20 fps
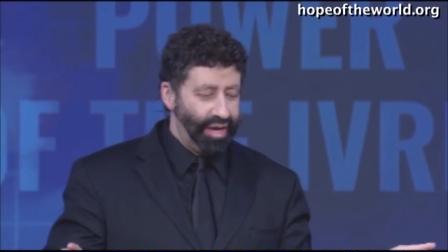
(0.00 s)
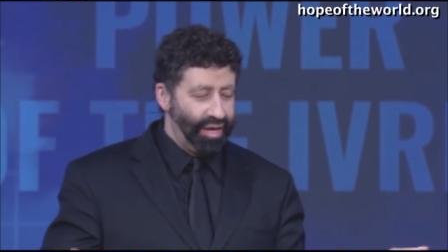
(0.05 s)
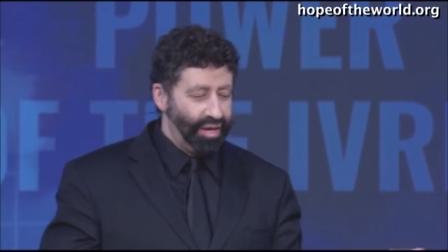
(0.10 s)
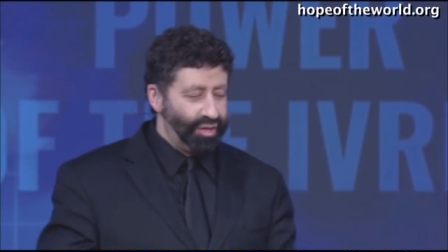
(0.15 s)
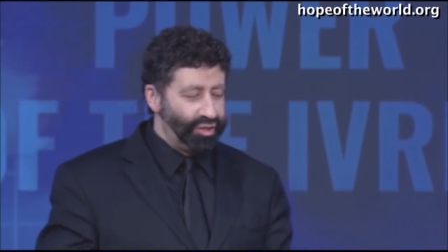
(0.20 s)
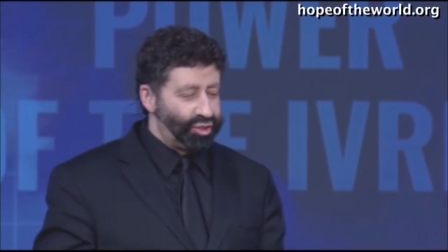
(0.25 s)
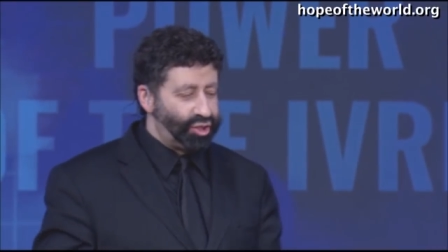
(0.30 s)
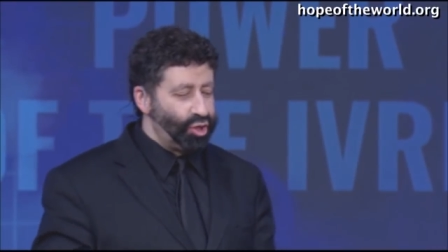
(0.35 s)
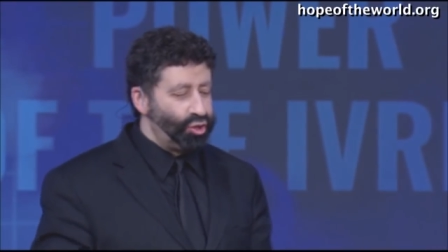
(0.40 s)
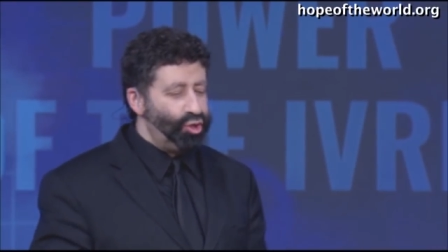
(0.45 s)

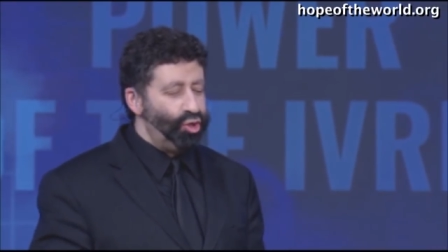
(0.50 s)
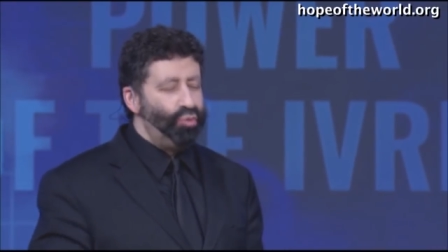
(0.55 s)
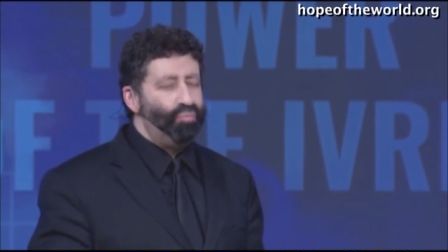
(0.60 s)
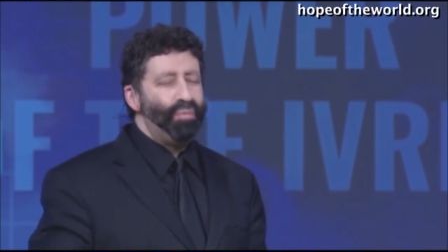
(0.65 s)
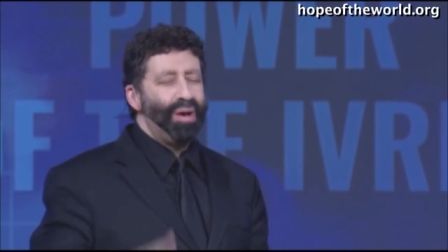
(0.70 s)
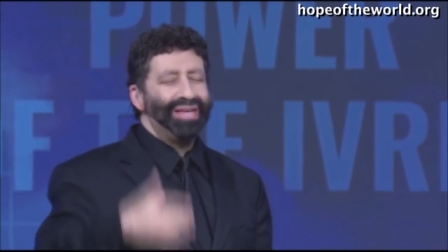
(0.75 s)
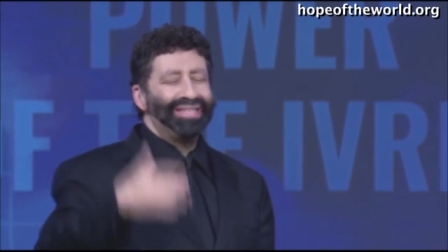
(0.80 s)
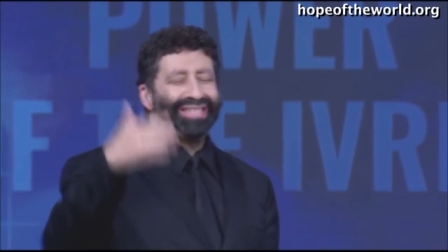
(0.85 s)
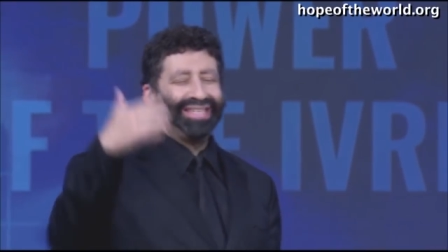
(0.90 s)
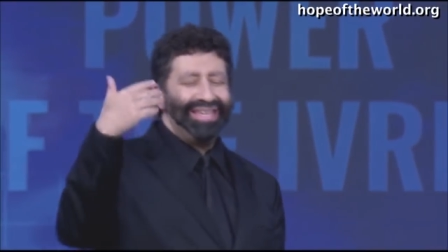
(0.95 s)
So you
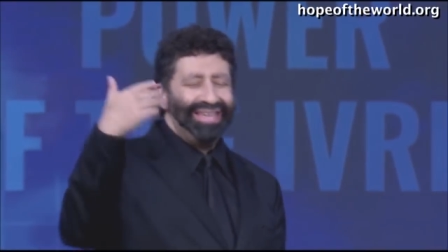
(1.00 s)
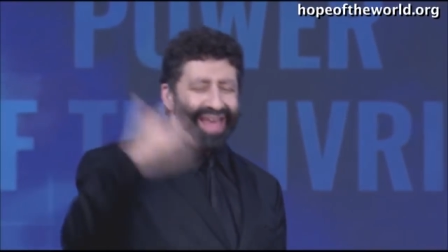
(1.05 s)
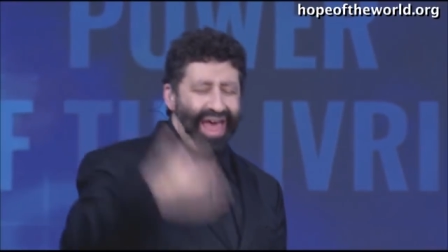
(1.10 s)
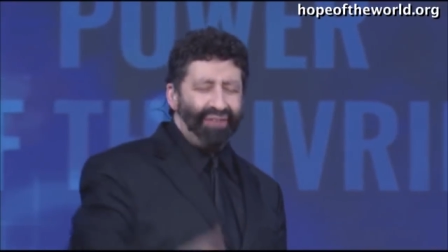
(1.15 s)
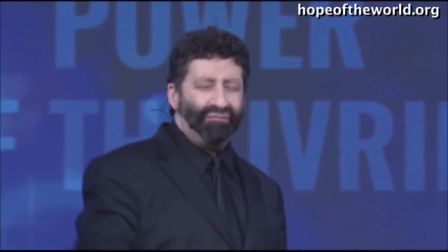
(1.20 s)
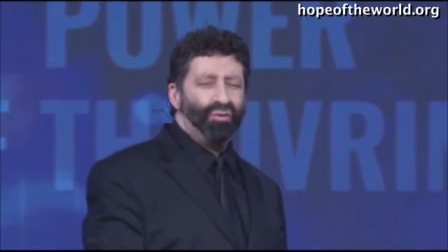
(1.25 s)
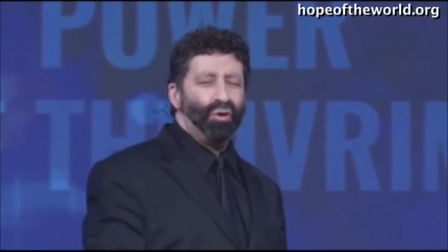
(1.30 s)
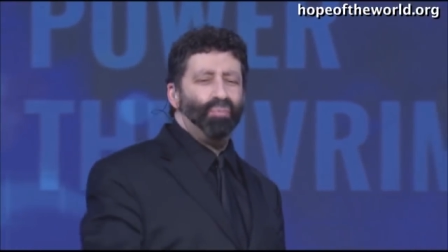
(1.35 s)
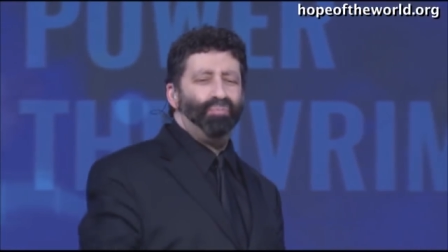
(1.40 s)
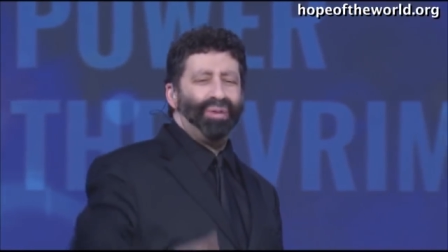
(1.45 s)
must
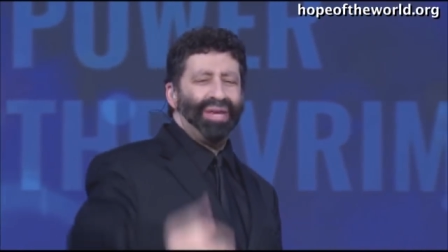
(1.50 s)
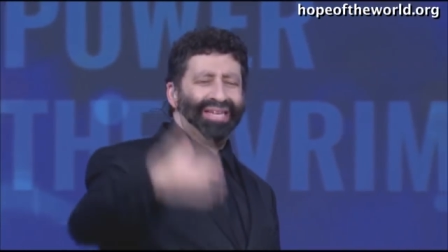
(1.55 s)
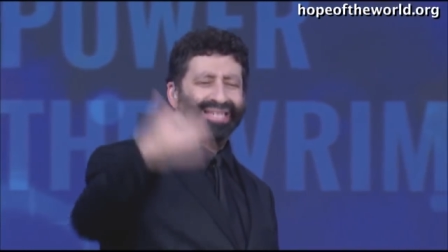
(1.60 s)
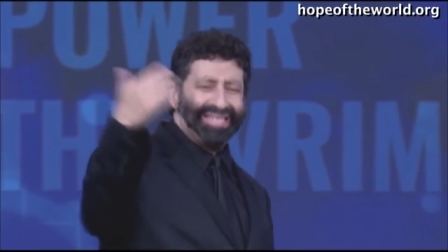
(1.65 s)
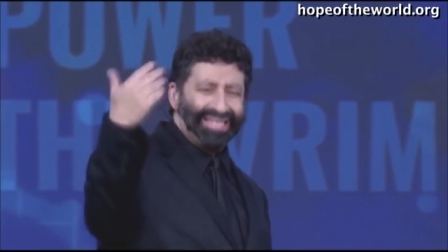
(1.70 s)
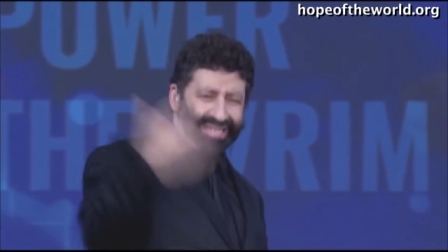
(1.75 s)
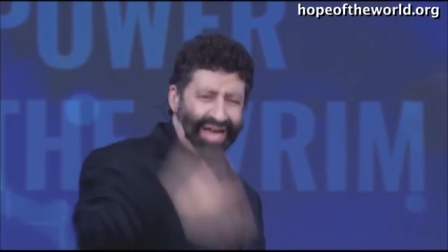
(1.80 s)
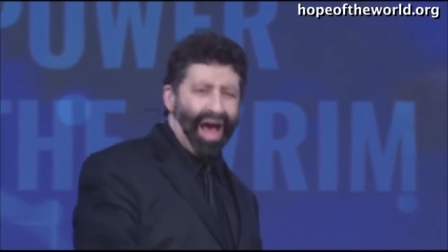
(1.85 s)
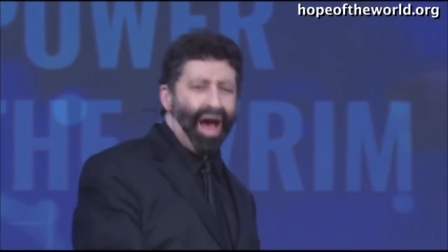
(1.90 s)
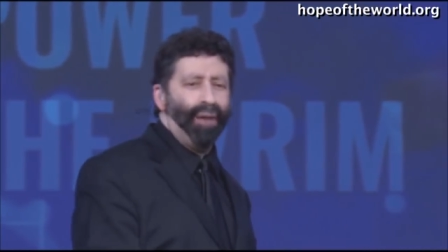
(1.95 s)
never be
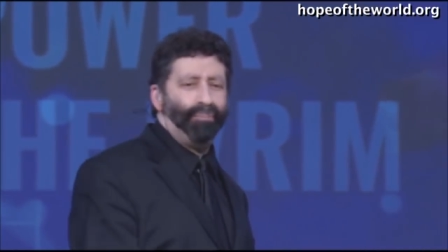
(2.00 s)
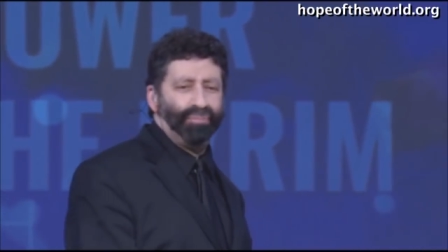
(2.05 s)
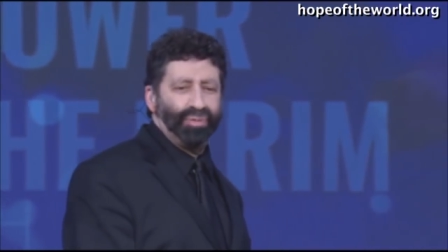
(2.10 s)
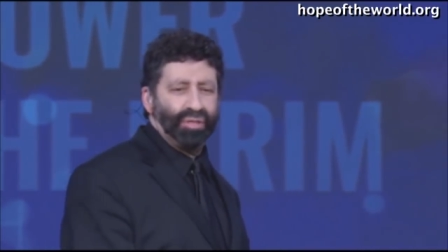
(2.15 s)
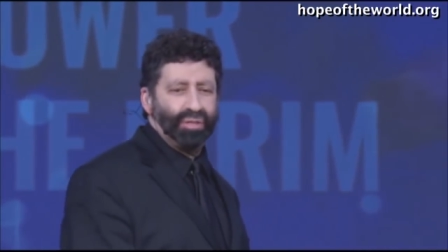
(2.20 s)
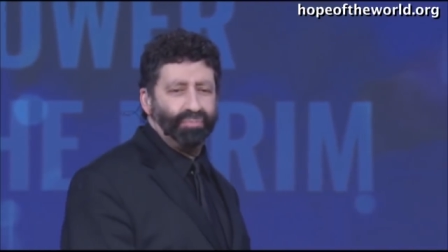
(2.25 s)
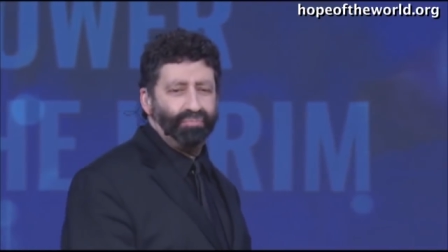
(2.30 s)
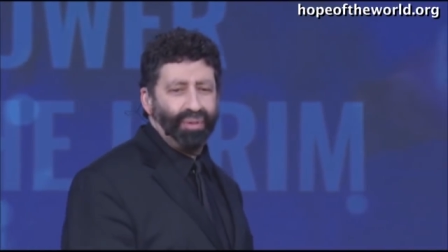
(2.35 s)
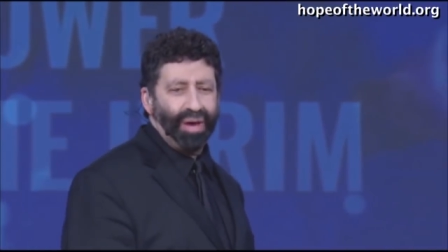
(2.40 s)
stopped